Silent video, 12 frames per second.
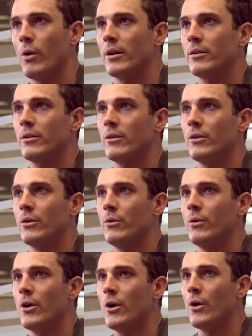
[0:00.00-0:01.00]
what, you
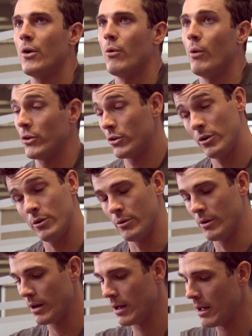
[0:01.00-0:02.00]
know, what to do.